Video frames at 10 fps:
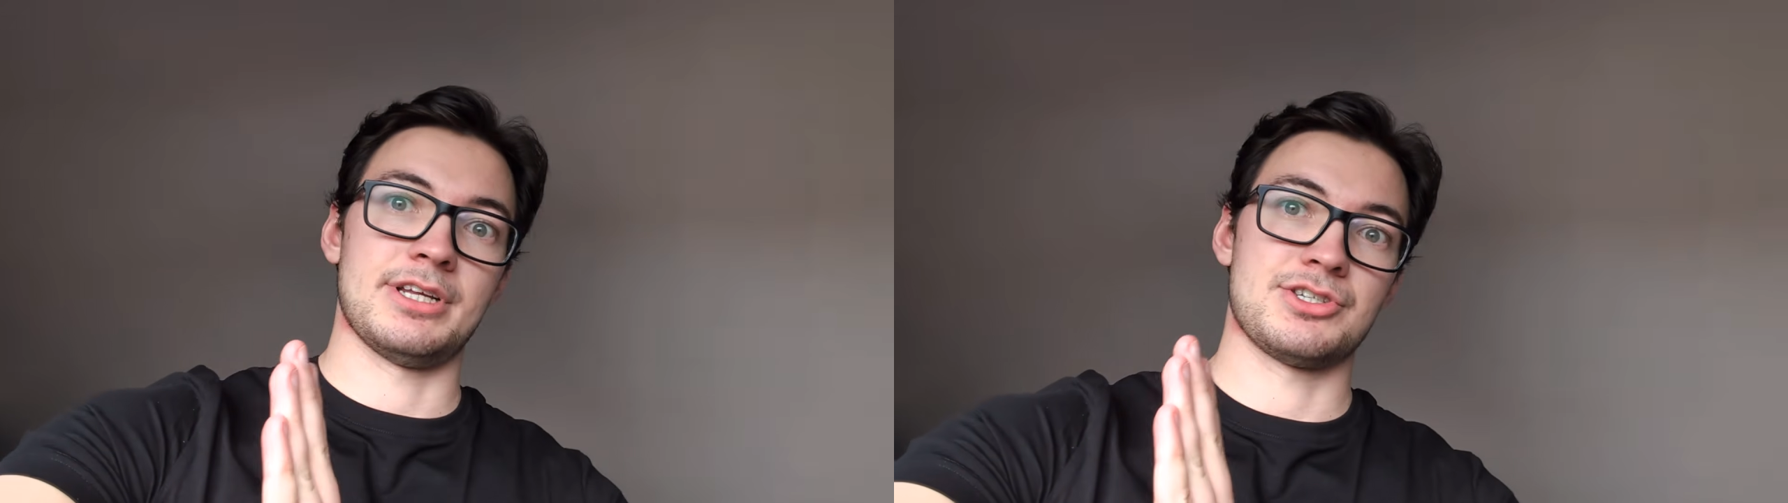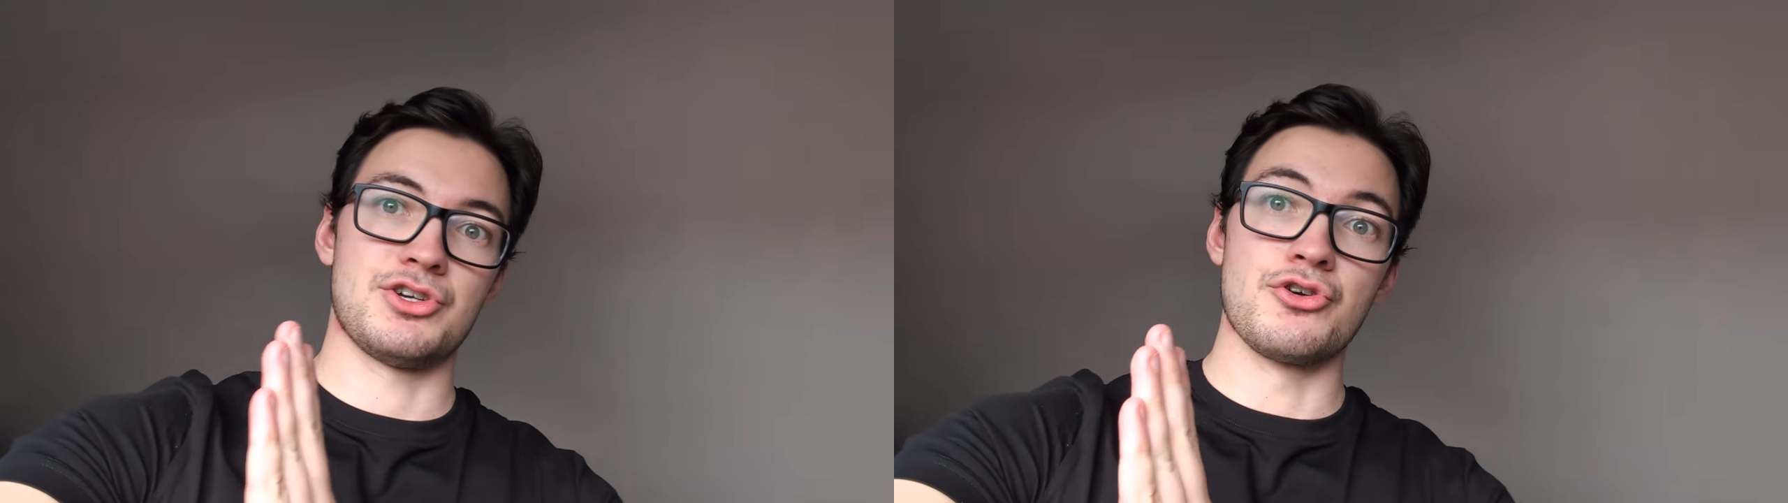
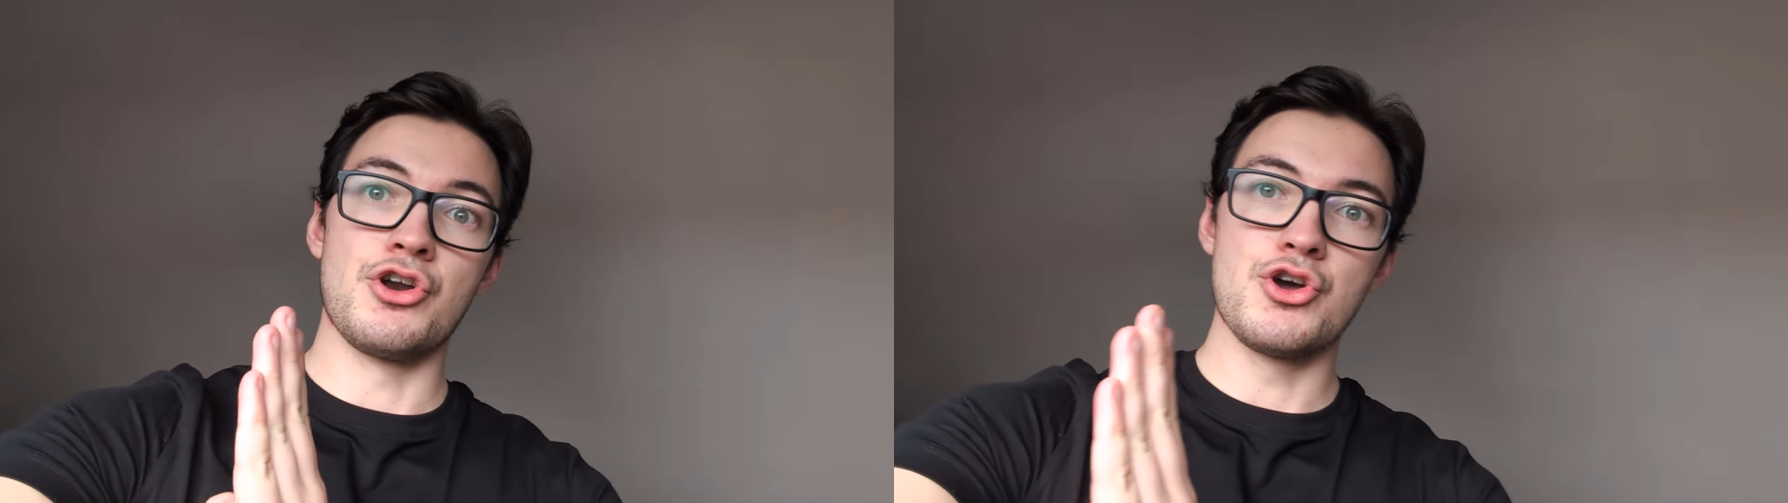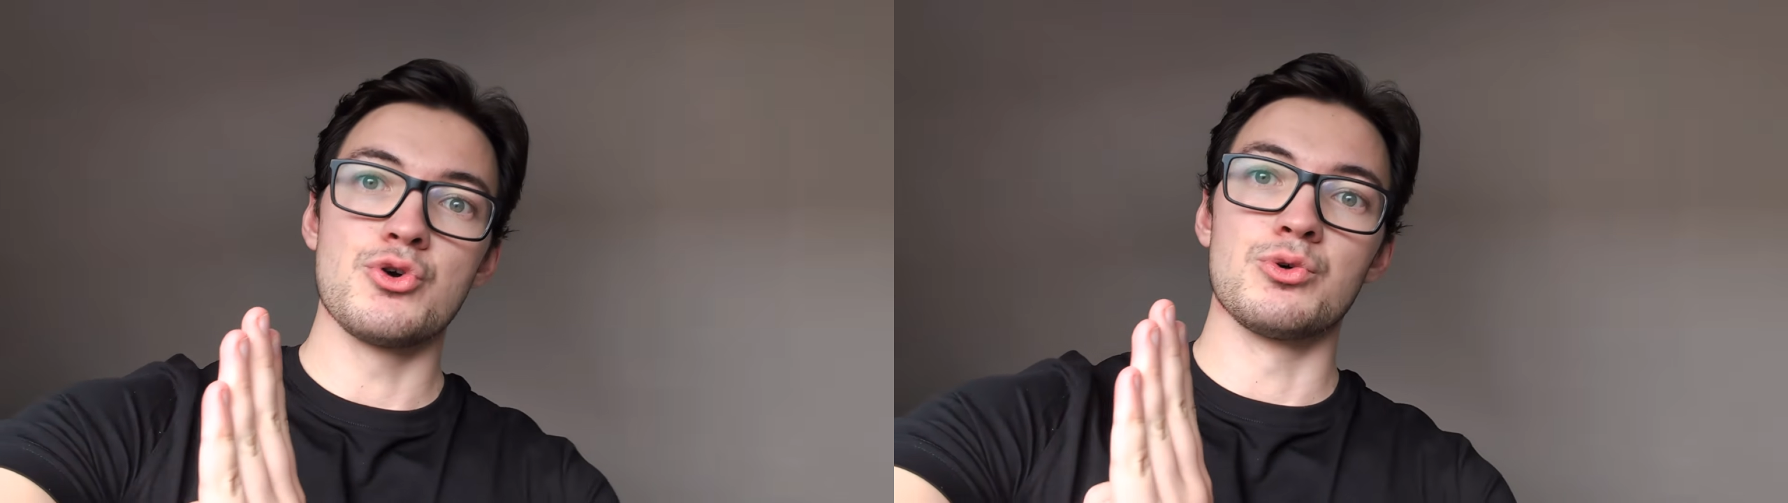That's your
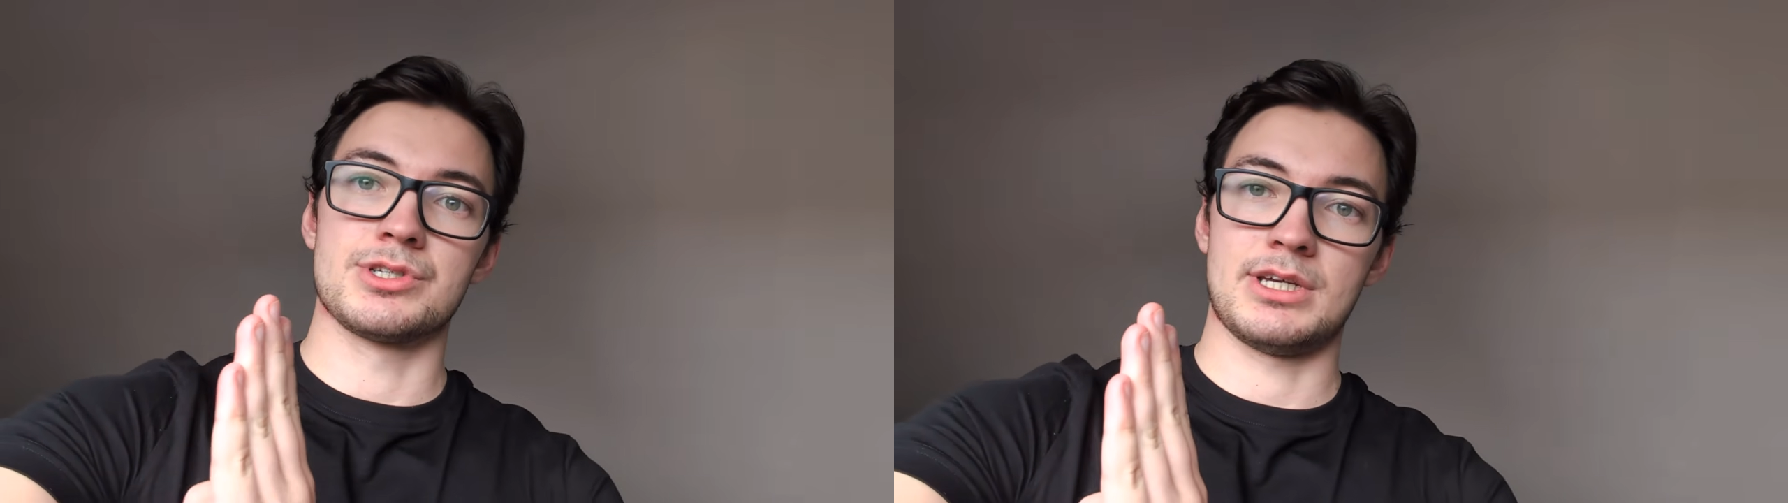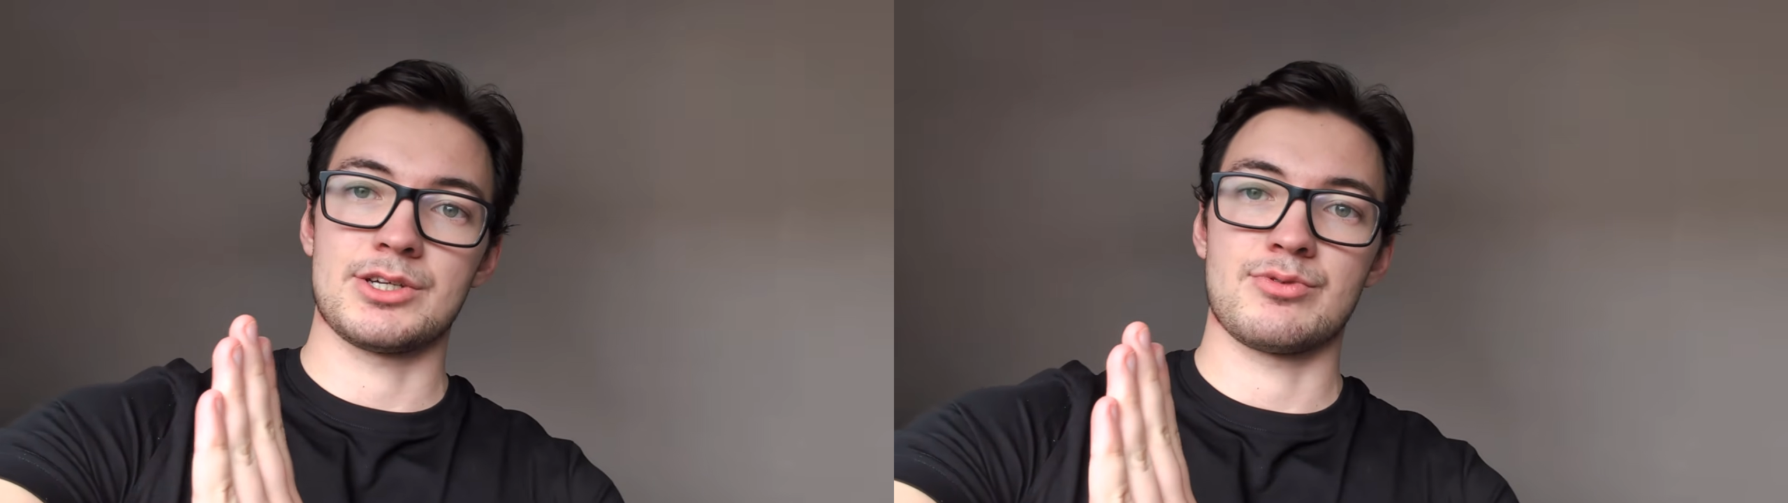new
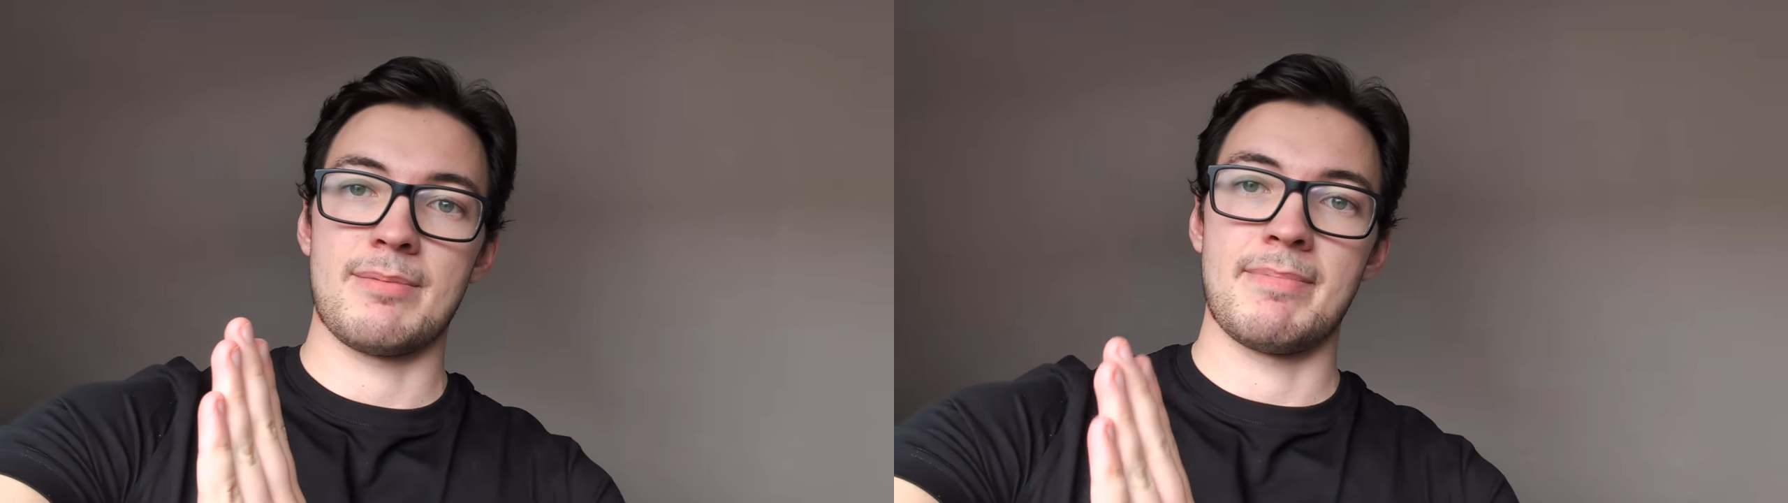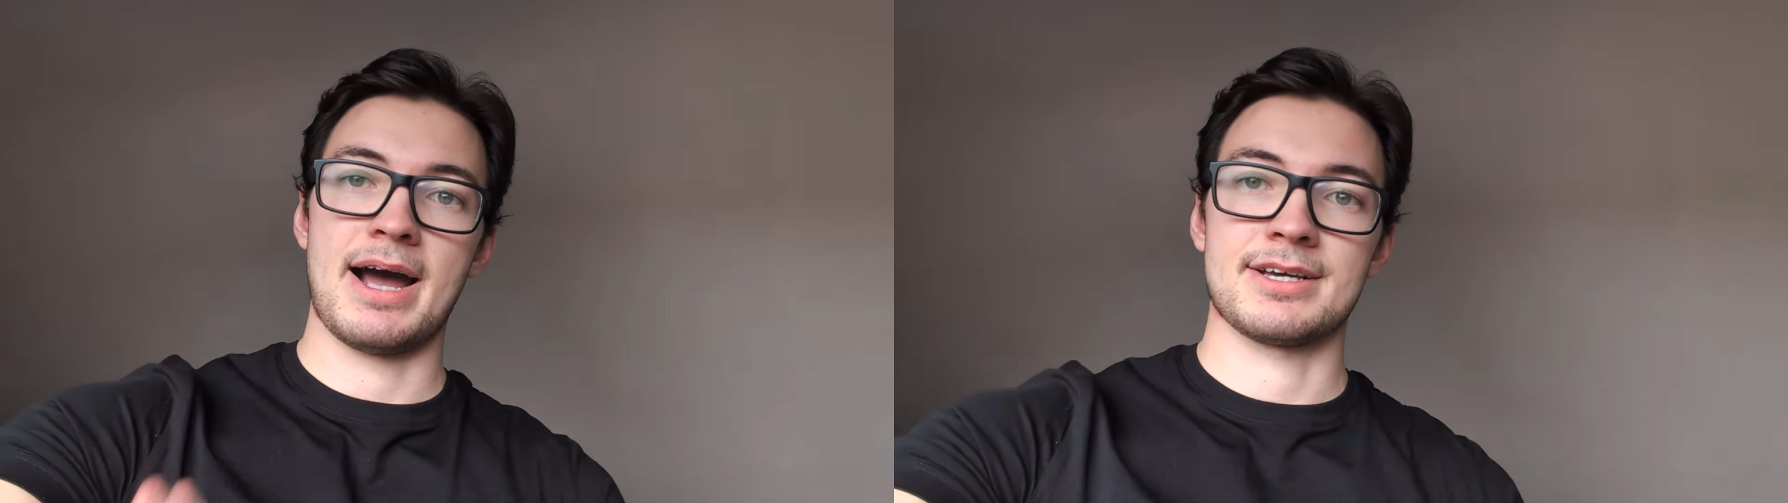6
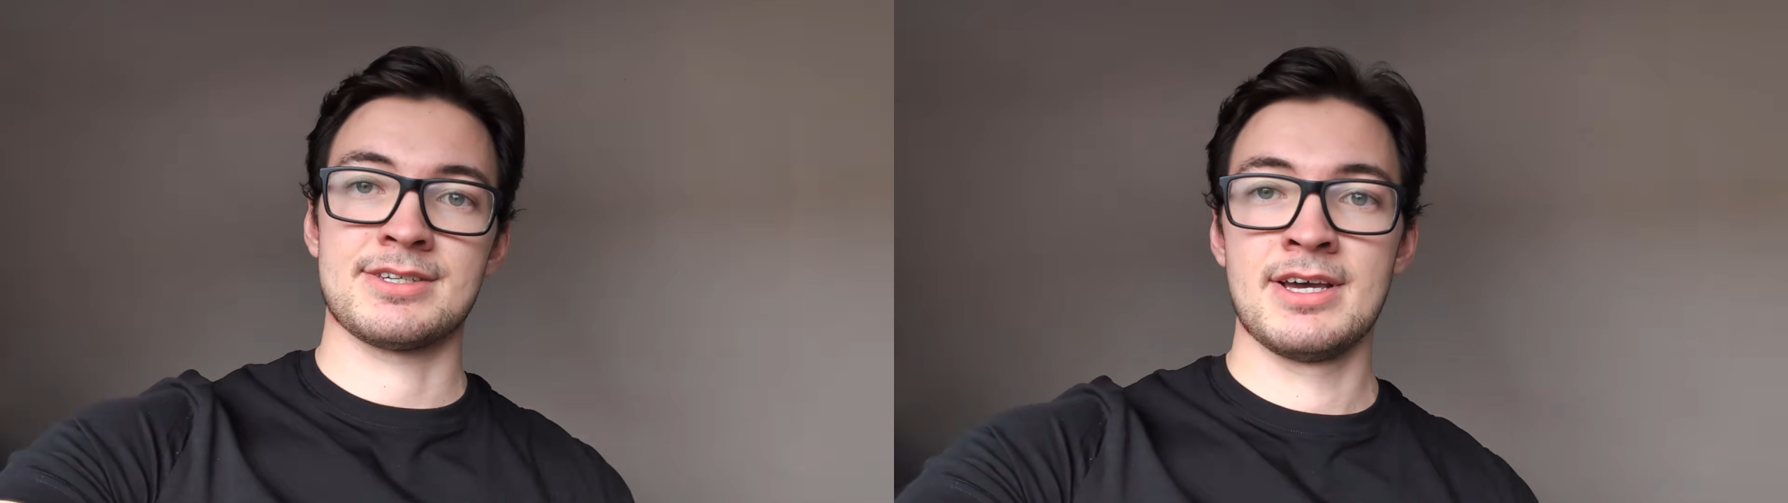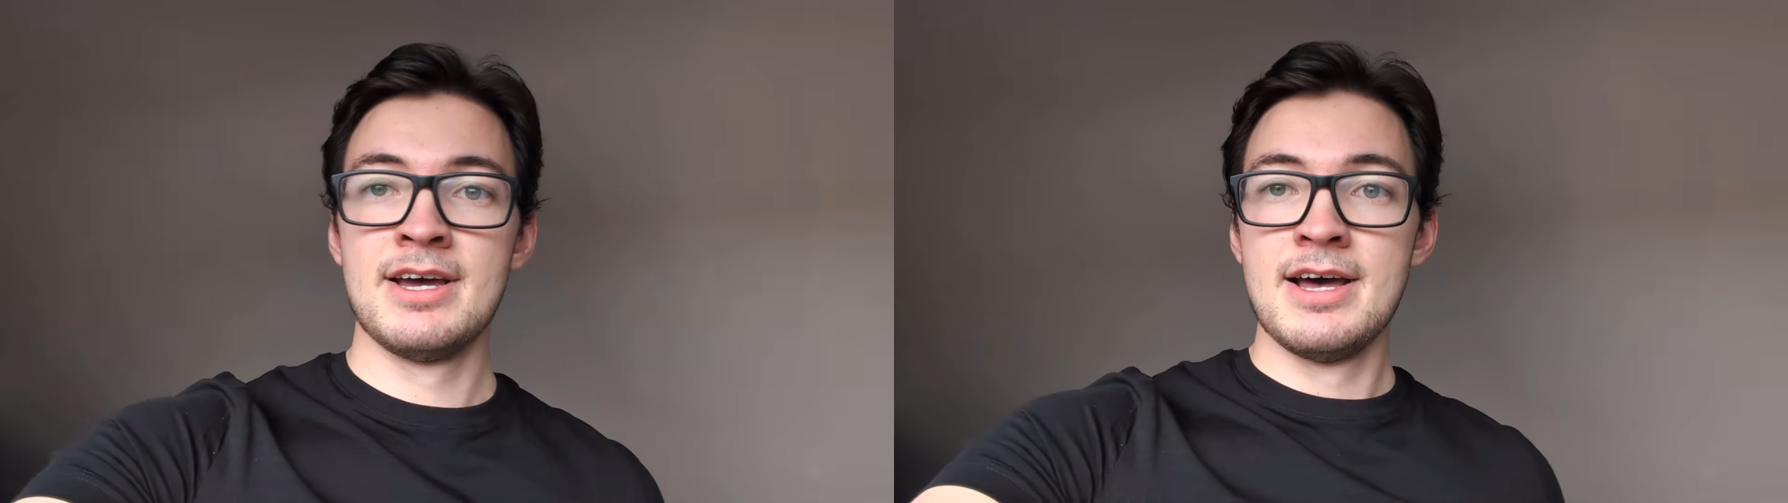rep max.